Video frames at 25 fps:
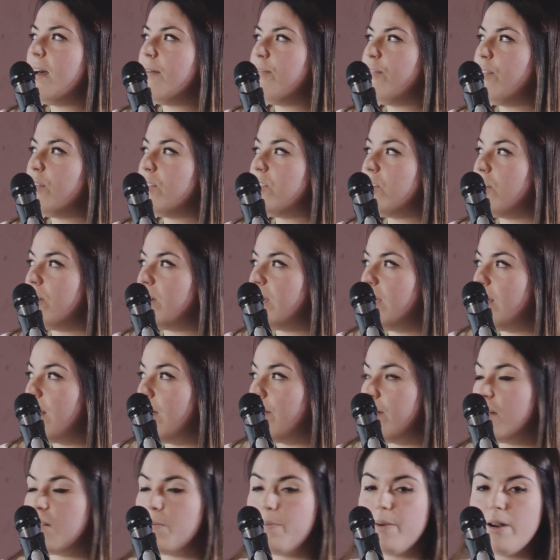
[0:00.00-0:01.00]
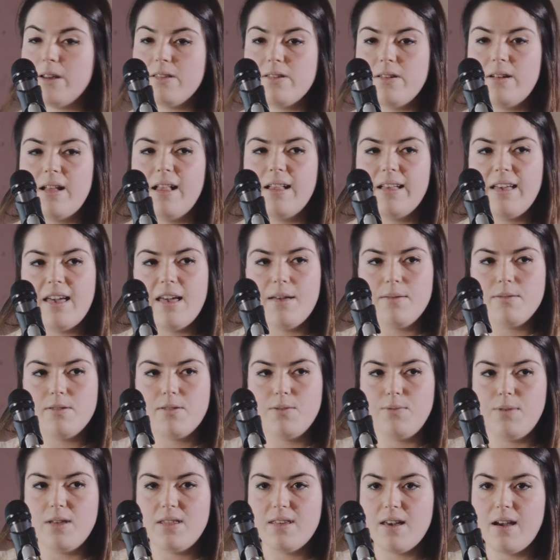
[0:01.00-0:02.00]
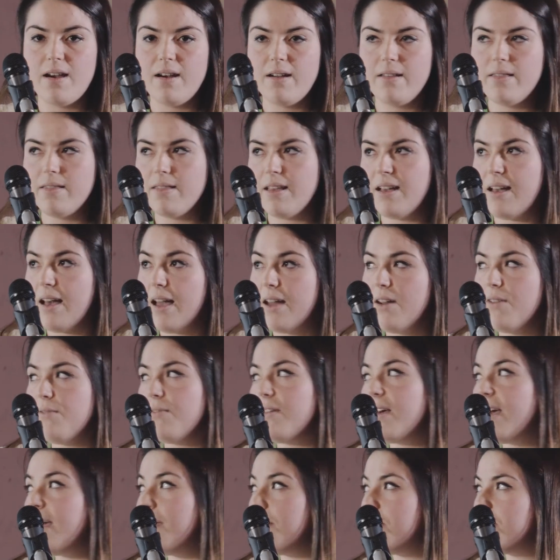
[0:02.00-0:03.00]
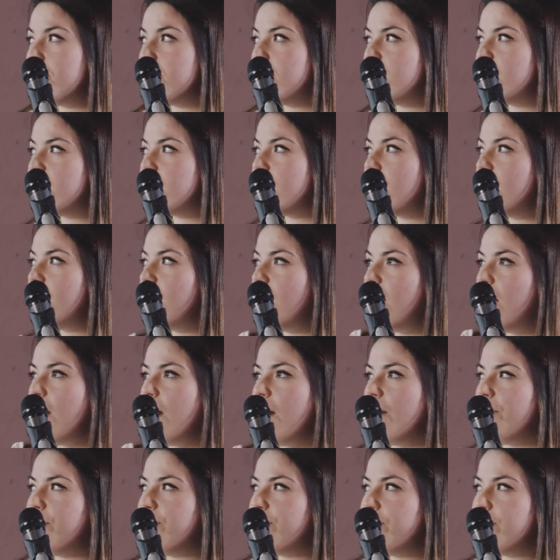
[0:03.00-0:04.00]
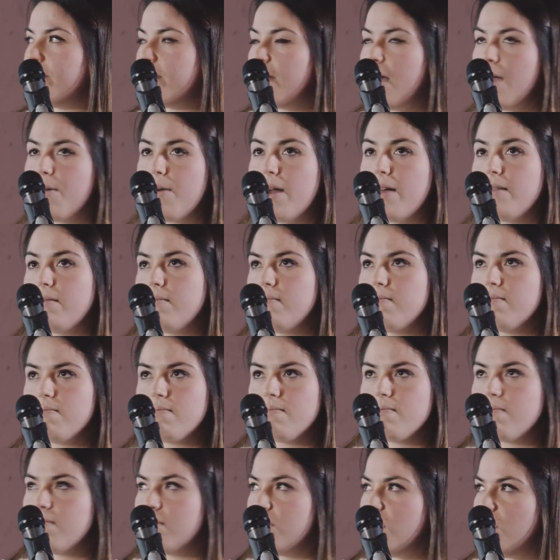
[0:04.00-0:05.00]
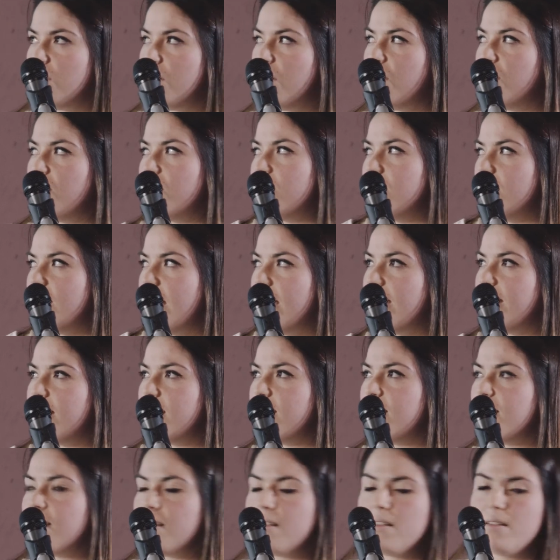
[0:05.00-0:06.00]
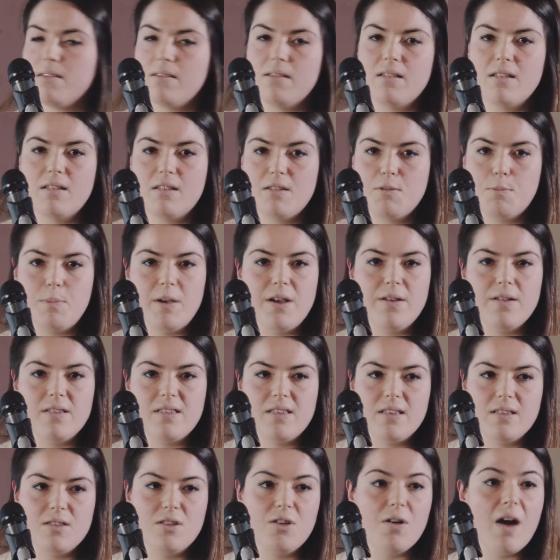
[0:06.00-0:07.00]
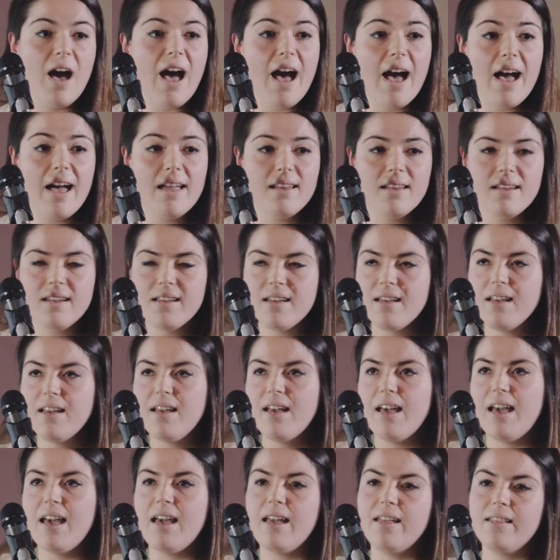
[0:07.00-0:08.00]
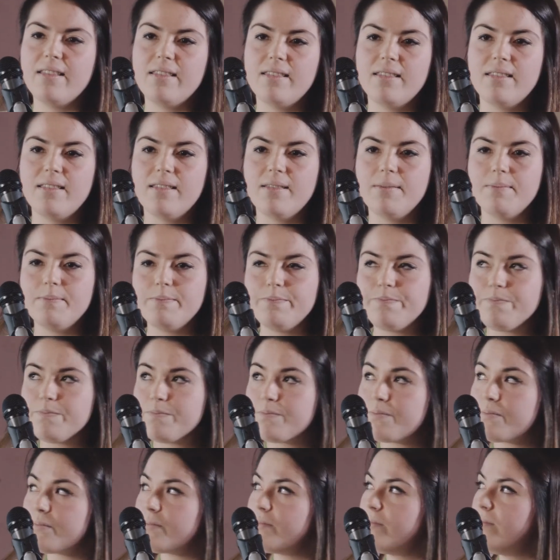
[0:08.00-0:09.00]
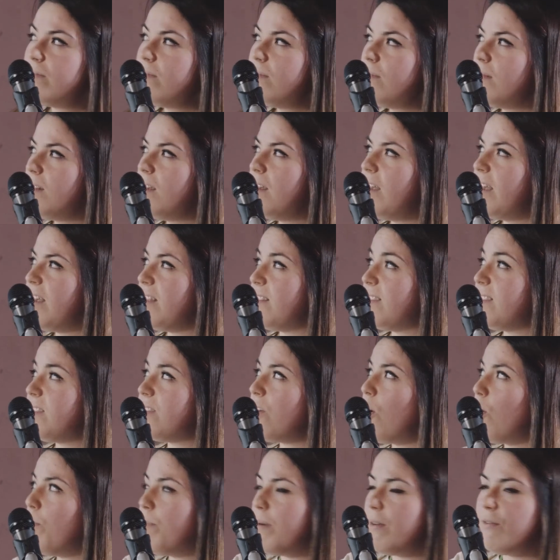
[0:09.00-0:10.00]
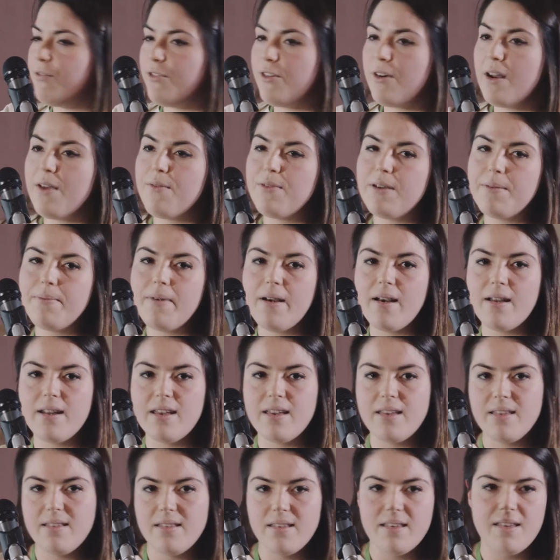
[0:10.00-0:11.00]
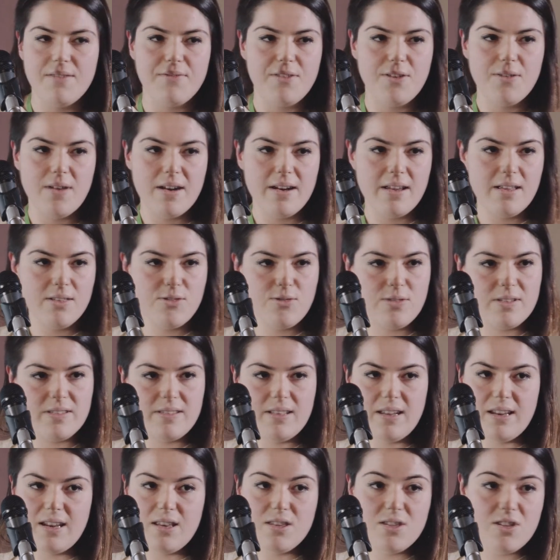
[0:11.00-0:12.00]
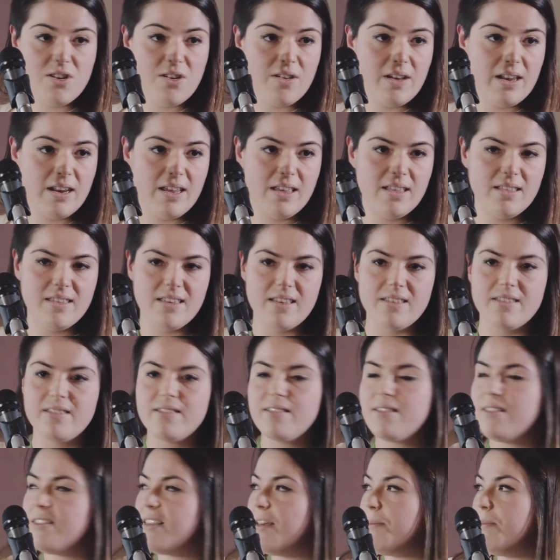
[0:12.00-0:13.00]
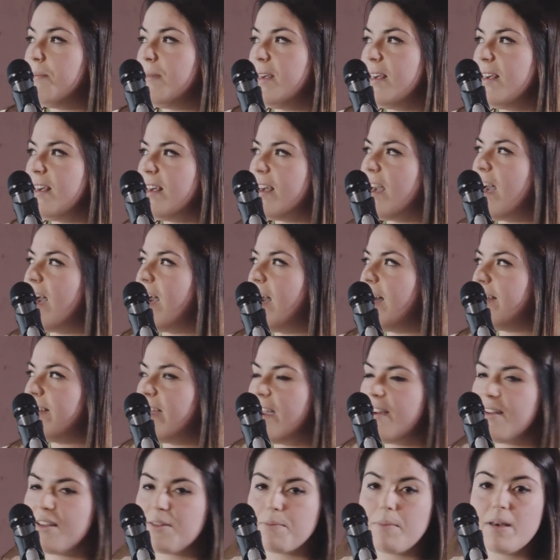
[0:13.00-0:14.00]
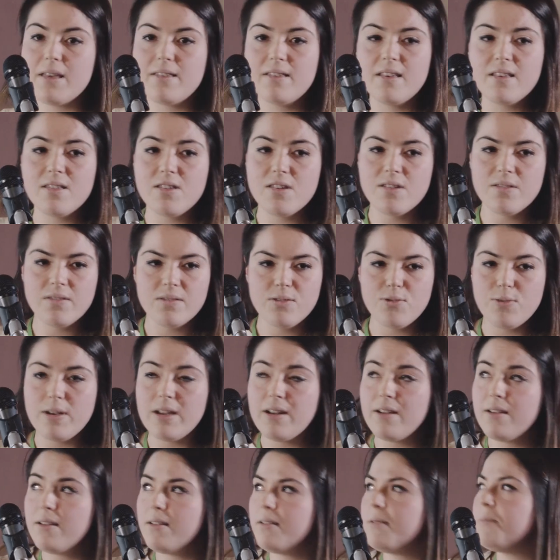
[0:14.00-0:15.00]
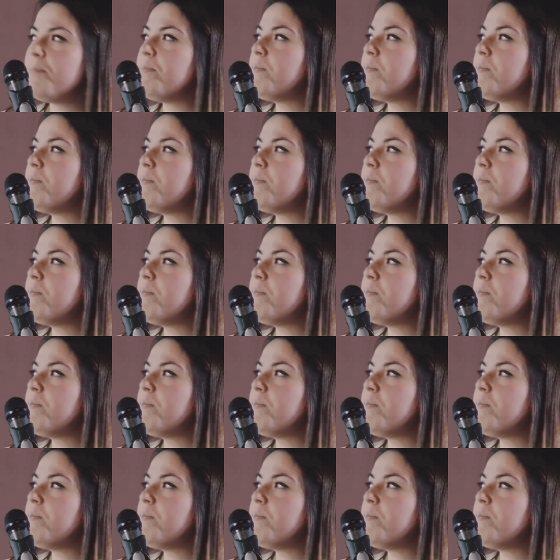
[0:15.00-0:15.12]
for talking about personal games, which are the kind of games of around, like experiences you had. And it's open for everybody. If you are interested in joining, just send me a direct message on Twitter.